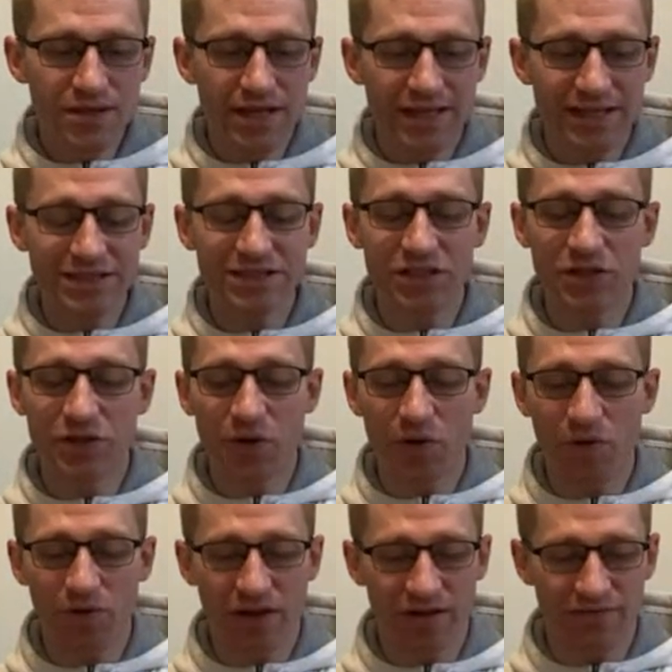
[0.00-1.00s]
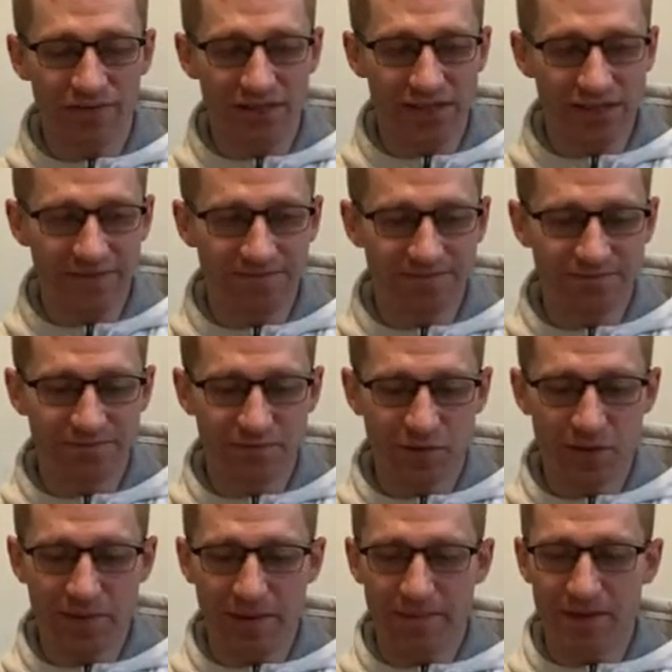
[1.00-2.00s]
That's the goal of tea.
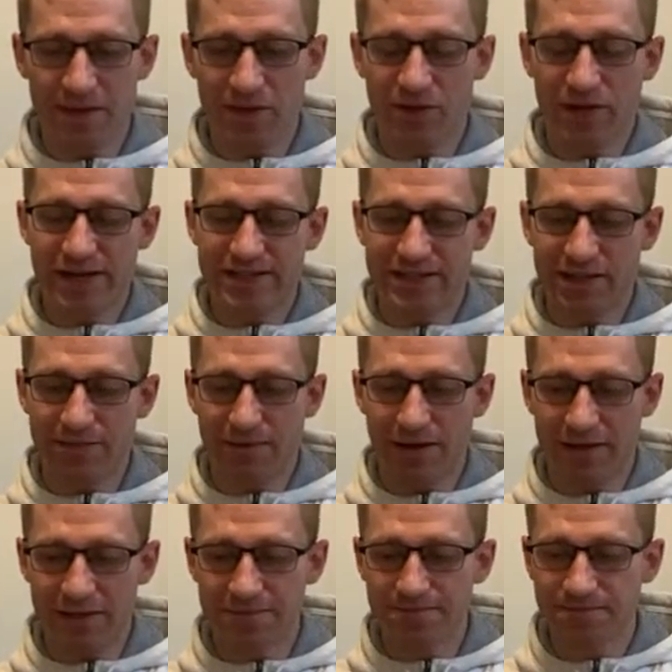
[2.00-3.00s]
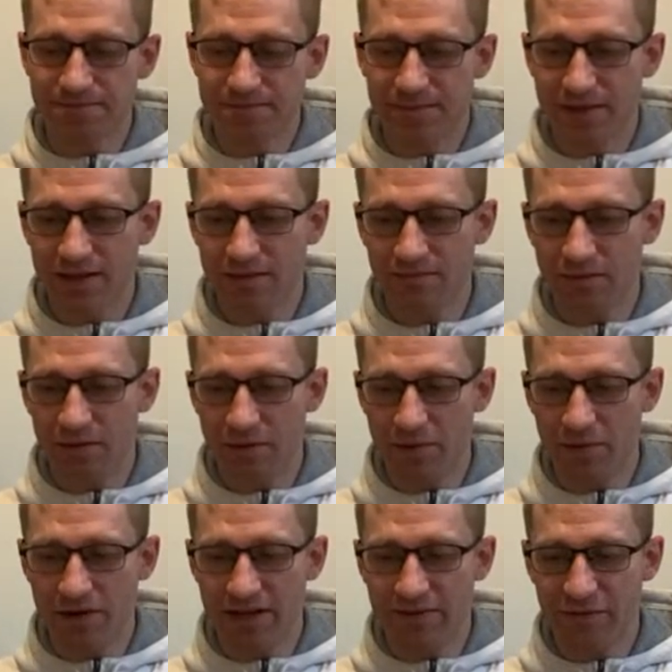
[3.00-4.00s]
We might be crazy about it, but we
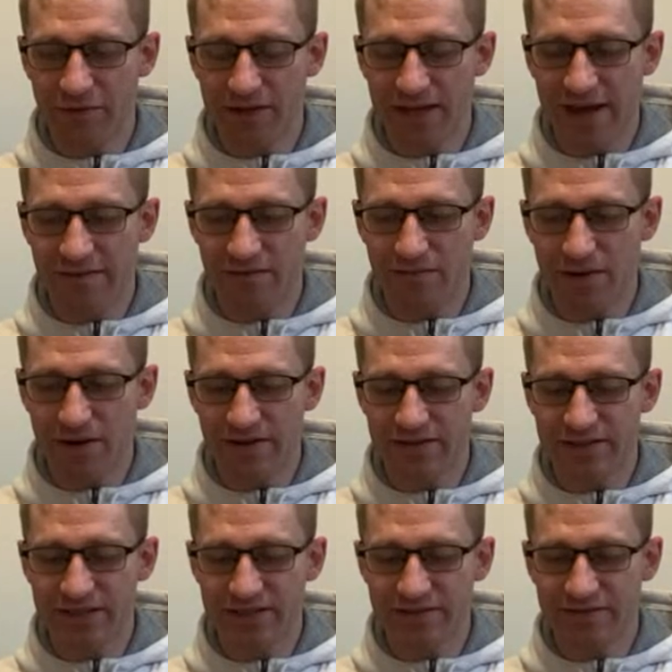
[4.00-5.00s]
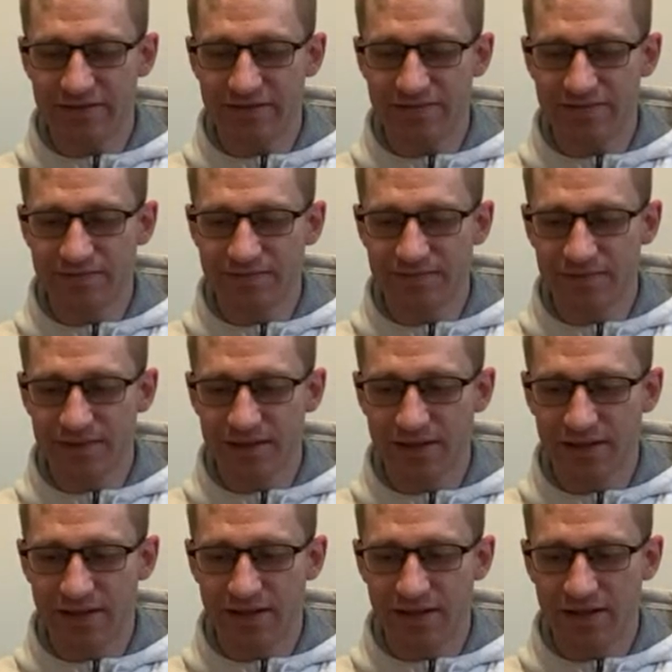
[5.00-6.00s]
want everyone to have a positive
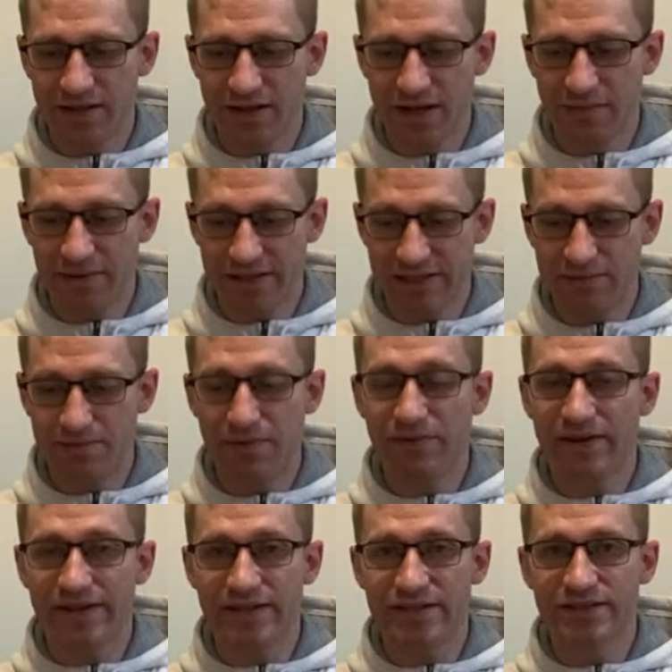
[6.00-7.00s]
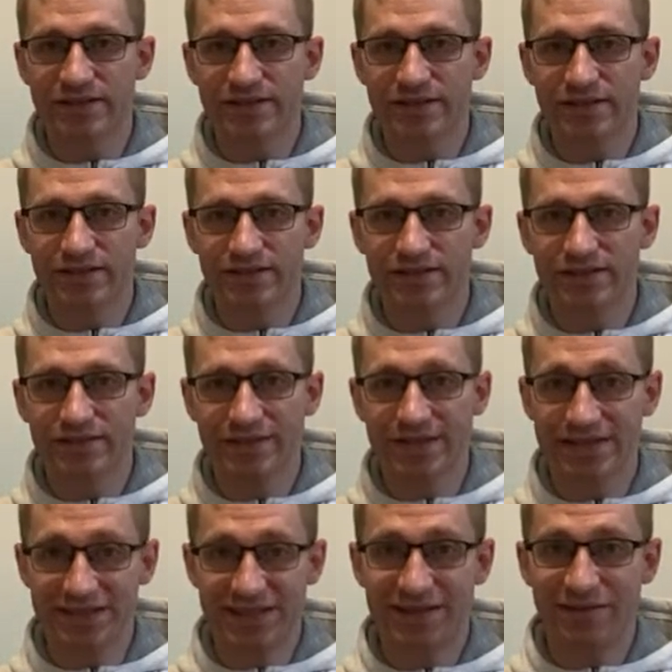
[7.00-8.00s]
experience when they
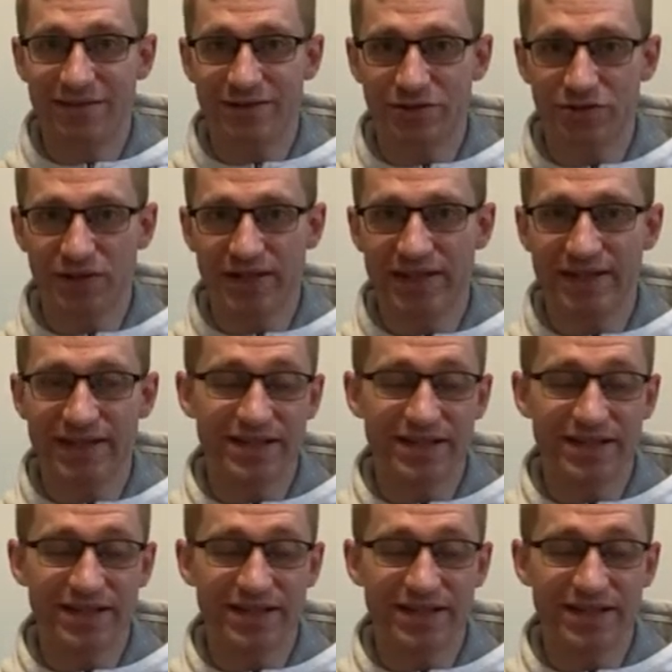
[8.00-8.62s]
share it or drink it.